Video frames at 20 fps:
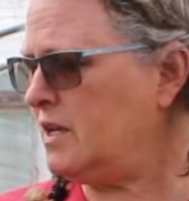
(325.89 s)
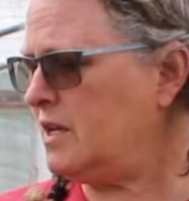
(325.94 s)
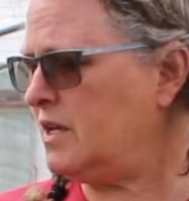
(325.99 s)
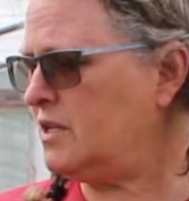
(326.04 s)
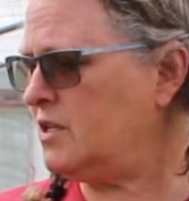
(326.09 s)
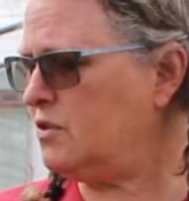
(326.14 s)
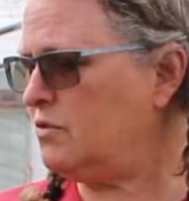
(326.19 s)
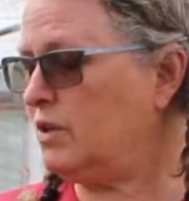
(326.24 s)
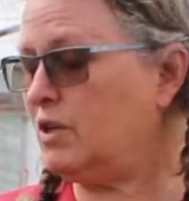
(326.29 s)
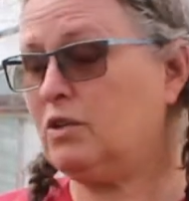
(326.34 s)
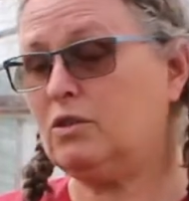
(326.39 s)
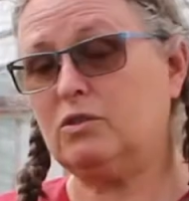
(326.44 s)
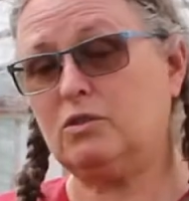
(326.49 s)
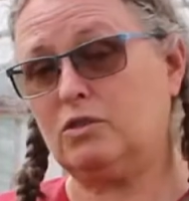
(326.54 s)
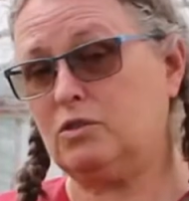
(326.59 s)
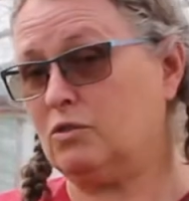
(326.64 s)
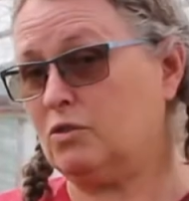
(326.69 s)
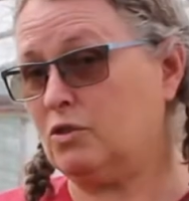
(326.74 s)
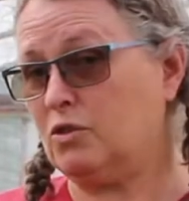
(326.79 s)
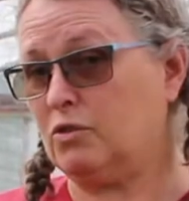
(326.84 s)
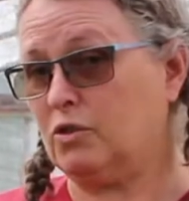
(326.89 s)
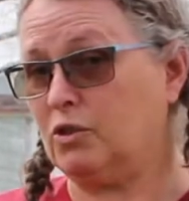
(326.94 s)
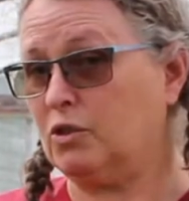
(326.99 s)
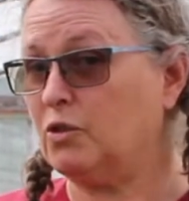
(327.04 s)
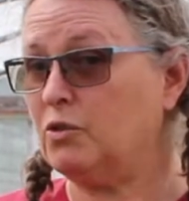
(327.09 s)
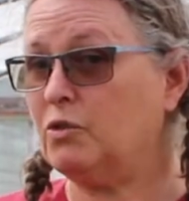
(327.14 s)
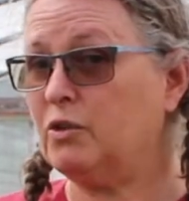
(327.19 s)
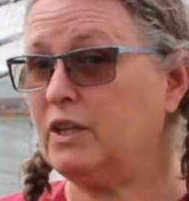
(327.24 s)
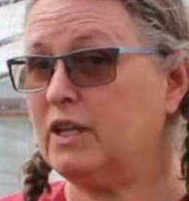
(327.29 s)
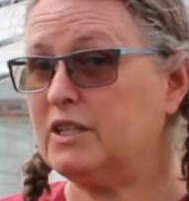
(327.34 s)
you can
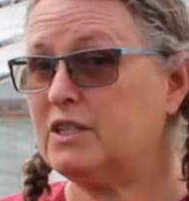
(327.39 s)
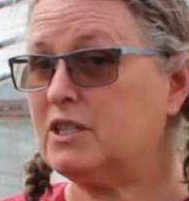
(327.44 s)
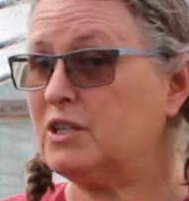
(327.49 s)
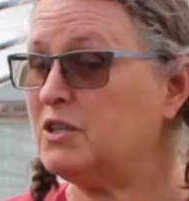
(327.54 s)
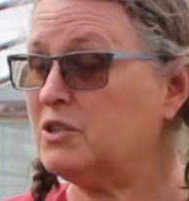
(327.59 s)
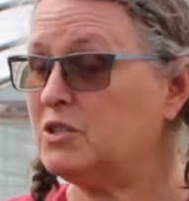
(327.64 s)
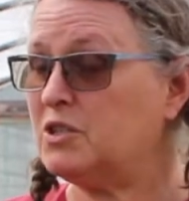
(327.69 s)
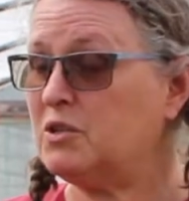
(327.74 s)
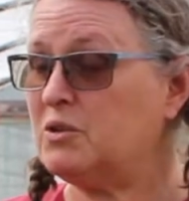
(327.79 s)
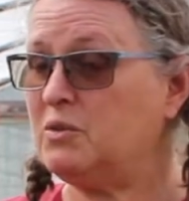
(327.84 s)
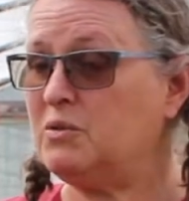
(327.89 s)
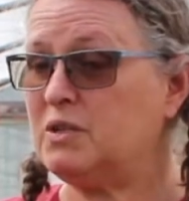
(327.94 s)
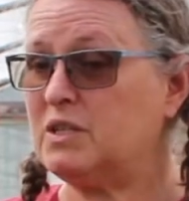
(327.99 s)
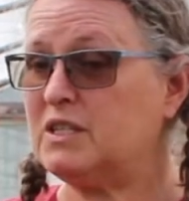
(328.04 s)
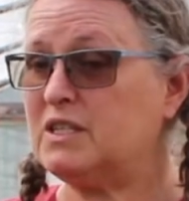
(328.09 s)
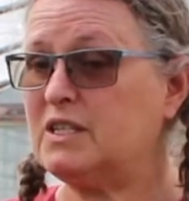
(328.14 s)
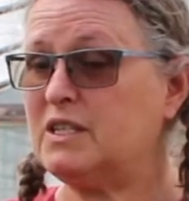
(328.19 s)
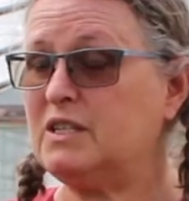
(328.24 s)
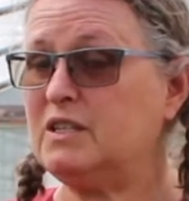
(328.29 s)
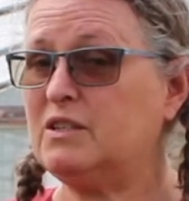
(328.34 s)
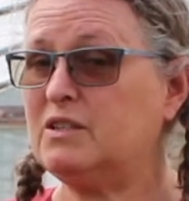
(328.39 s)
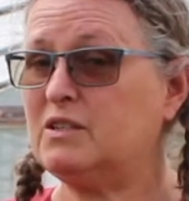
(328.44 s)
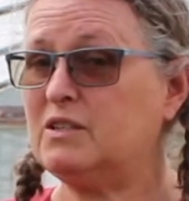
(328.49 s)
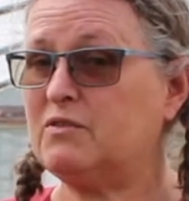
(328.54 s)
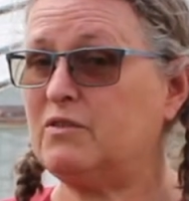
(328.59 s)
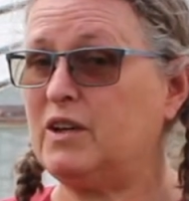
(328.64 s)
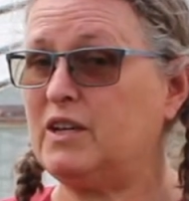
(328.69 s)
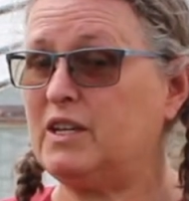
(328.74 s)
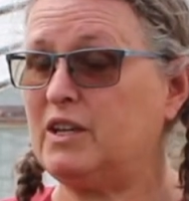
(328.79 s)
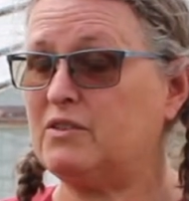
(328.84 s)
Google it too to
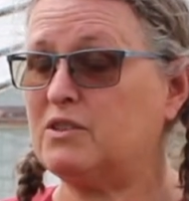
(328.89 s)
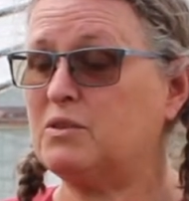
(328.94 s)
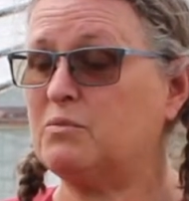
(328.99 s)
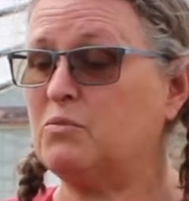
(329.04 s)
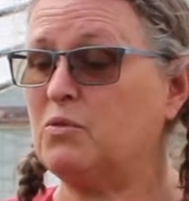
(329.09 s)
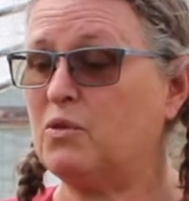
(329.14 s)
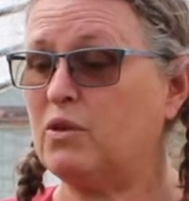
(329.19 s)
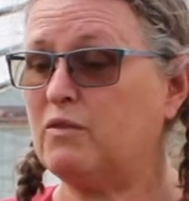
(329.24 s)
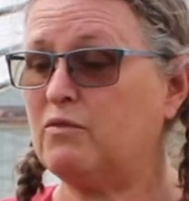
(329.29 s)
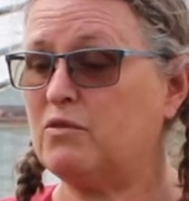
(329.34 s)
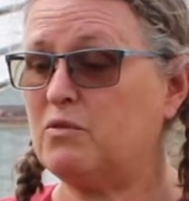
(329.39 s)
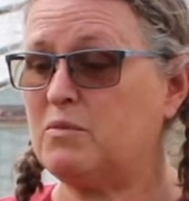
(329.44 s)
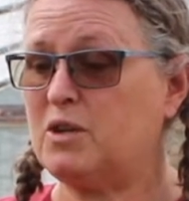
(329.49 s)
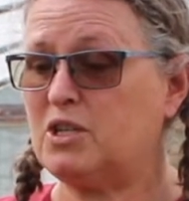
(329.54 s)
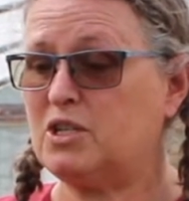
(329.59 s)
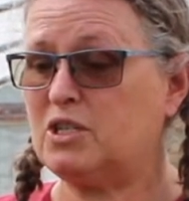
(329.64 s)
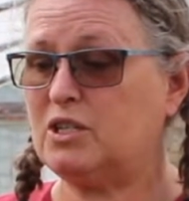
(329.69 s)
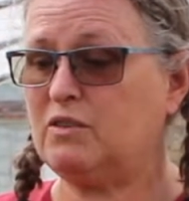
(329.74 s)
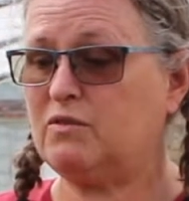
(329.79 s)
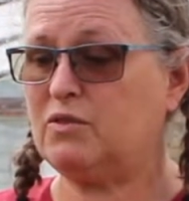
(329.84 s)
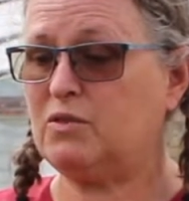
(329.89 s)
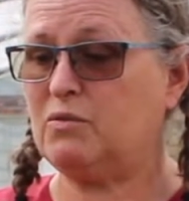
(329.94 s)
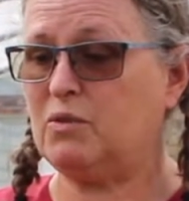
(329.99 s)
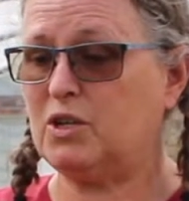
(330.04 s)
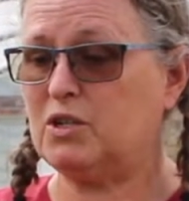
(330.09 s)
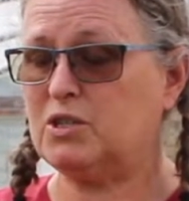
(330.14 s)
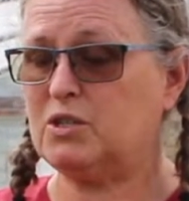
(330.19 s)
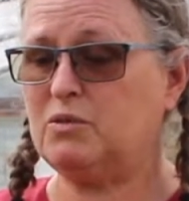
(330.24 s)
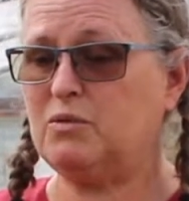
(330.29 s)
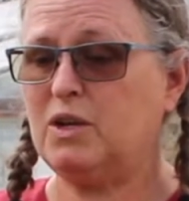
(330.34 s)
find out some more information if you
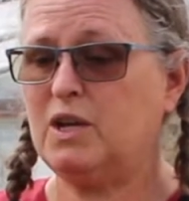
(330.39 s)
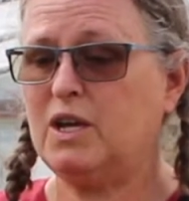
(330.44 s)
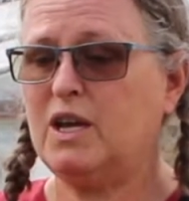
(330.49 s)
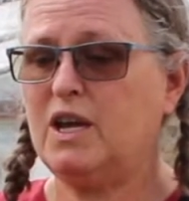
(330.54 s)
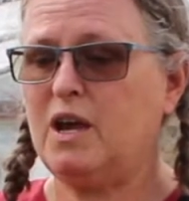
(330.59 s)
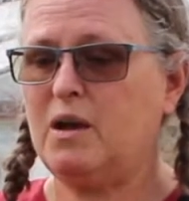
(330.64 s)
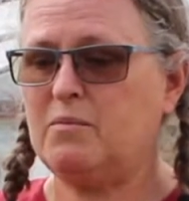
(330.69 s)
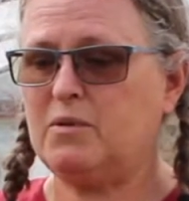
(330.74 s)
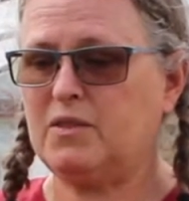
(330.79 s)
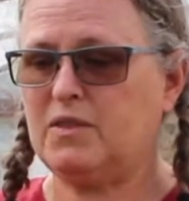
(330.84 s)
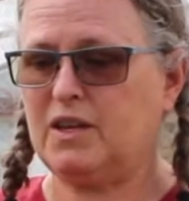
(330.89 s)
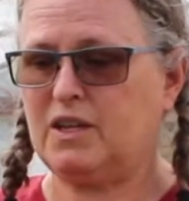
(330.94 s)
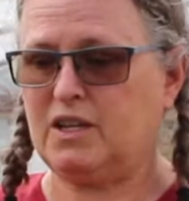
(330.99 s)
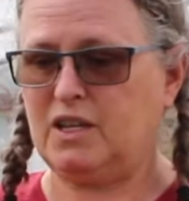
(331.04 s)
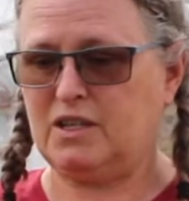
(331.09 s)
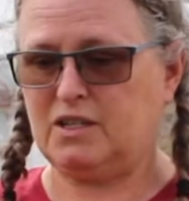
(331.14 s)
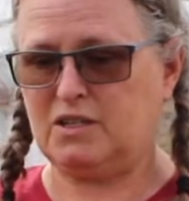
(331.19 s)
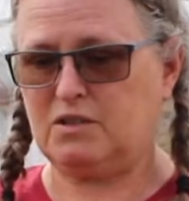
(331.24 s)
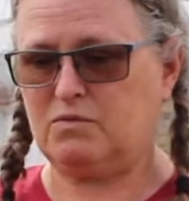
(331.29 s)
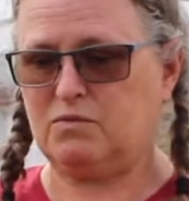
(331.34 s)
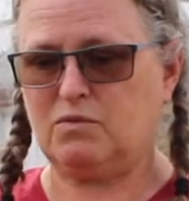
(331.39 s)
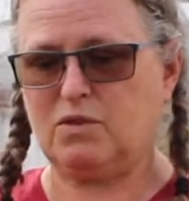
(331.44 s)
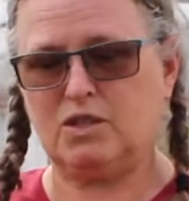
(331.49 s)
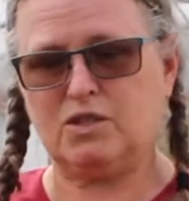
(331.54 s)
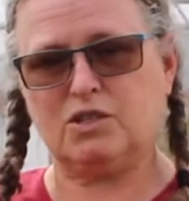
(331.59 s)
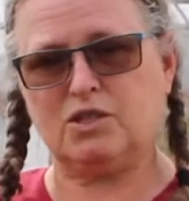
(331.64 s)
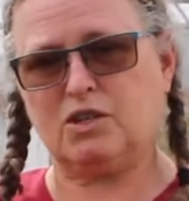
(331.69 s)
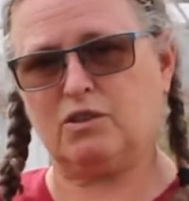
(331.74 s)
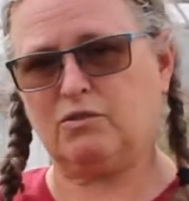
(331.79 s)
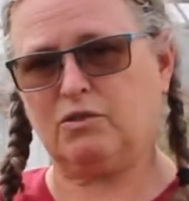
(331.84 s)
want to, but that
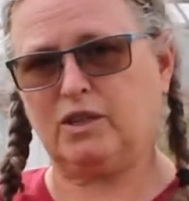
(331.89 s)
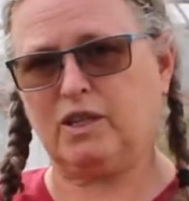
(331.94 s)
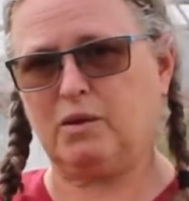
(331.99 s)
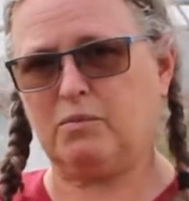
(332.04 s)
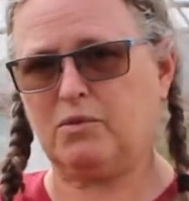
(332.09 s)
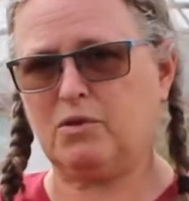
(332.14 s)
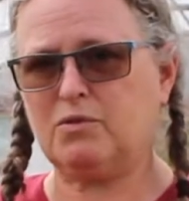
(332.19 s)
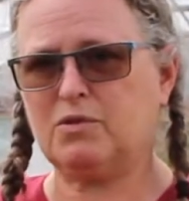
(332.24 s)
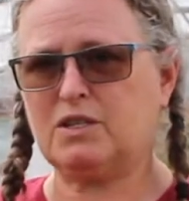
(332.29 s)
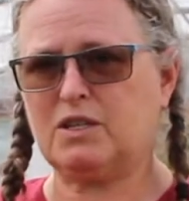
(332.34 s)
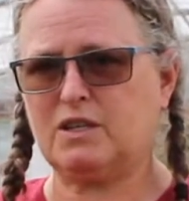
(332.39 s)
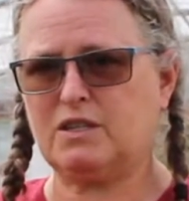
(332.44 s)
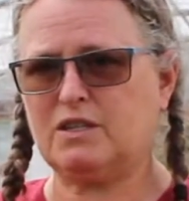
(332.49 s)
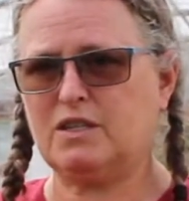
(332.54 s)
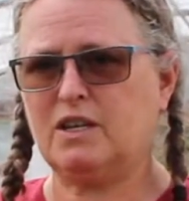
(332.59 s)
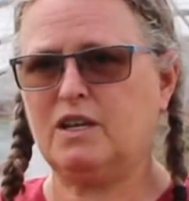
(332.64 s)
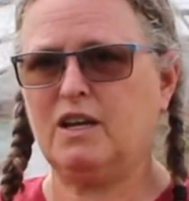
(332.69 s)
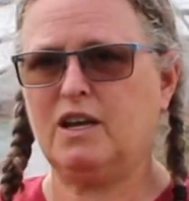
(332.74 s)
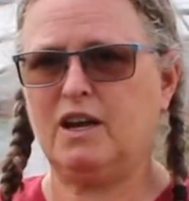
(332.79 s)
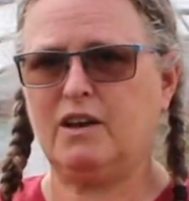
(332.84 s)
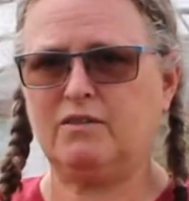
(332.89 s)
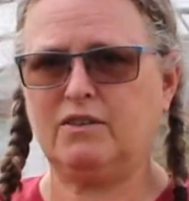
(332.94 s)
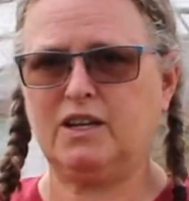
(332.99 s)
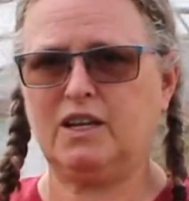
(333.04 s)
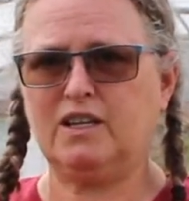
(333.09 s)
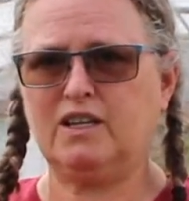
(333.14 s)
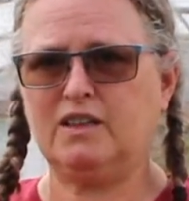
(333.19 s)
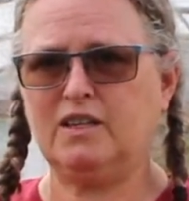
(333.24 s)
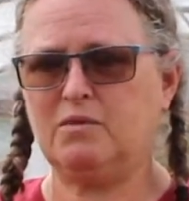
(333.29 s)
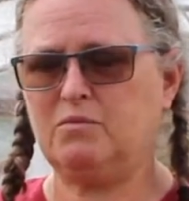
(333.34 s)
it's generally a process of
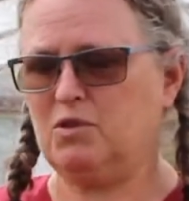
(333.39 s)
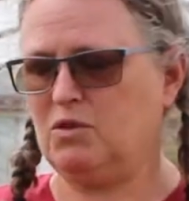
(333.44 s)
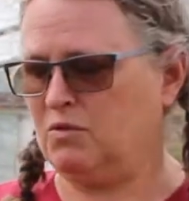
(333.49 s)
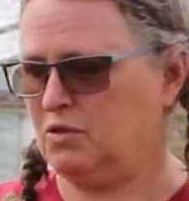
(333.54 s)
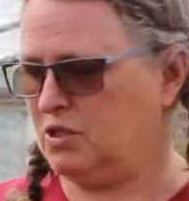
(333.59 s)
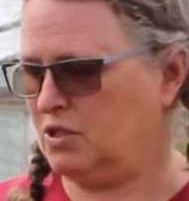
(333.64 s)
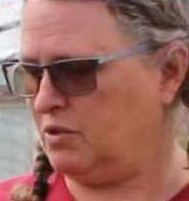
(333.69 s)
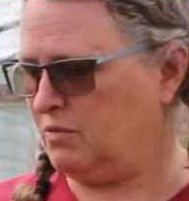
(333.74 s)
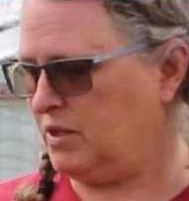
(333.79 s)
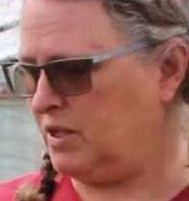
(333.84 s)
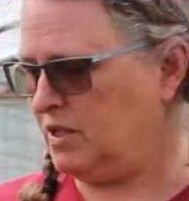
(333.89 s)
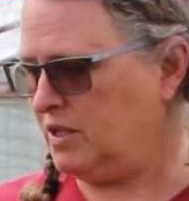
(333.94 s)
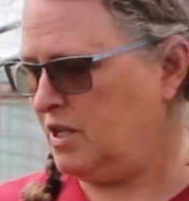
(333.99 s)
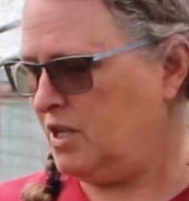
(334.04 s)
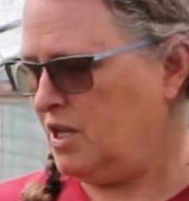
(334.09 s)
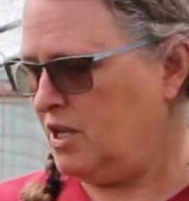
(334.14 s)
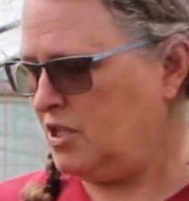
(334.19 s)
getting them used to it.